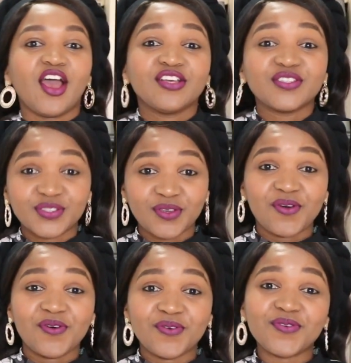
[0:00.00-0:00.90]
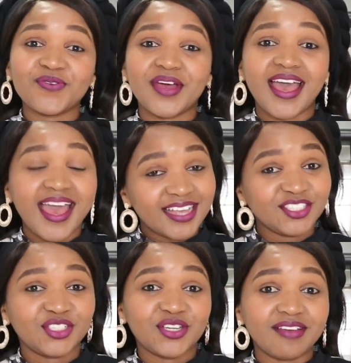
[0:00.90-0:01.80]
So
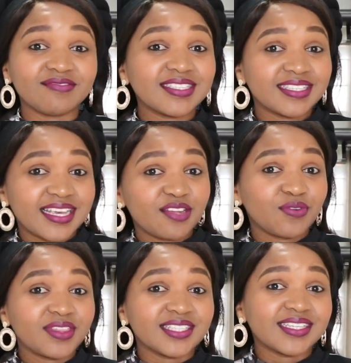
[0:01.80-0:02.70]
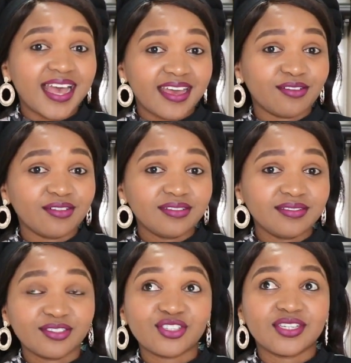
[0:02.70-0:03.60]
as you have seen with the
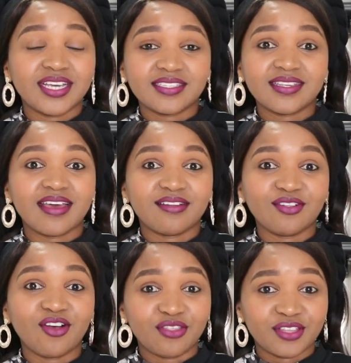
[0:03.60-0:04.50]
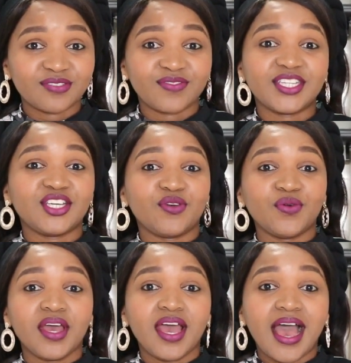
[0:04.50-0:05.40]
title, today's title on this
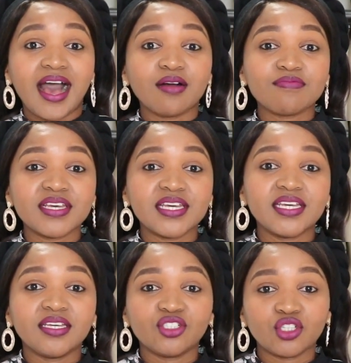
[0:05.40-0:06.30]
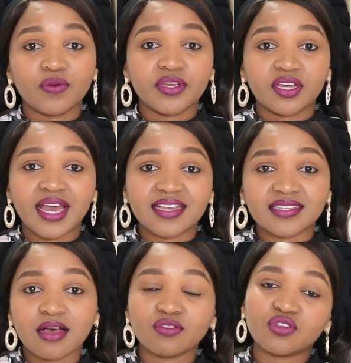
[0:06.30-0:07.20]
video, I'll be showing you guys
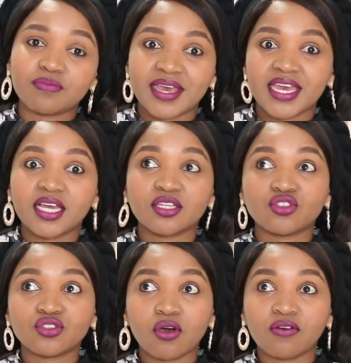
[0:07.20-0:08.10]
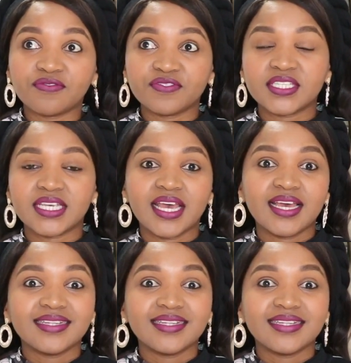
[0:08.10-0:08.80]
how to make soft